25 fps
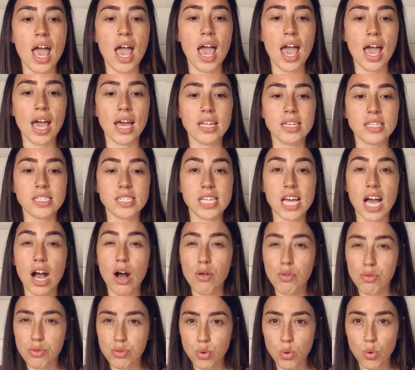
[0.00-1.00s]
and our
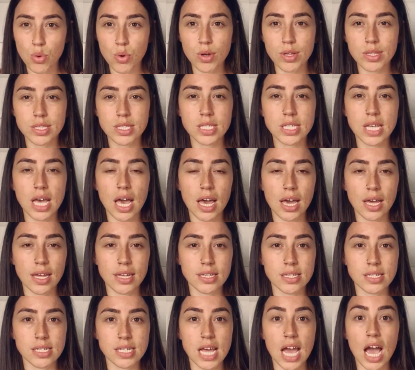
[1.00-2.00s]
thoughts
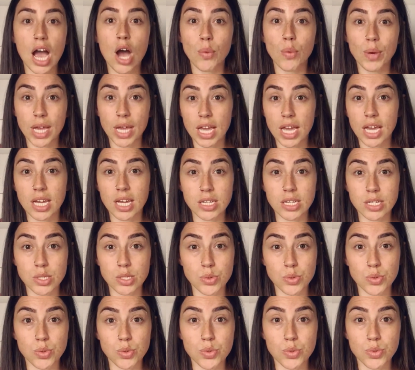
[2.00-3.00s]
and how we
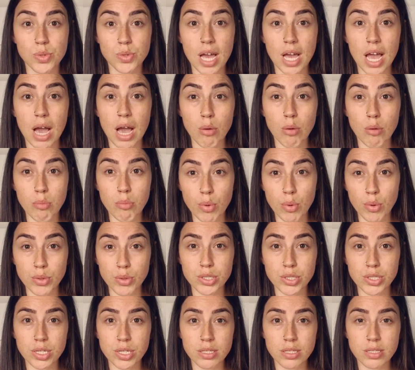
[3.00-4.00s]
handle our
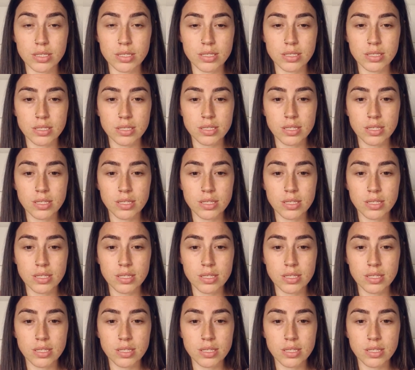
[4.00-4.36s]
emotions.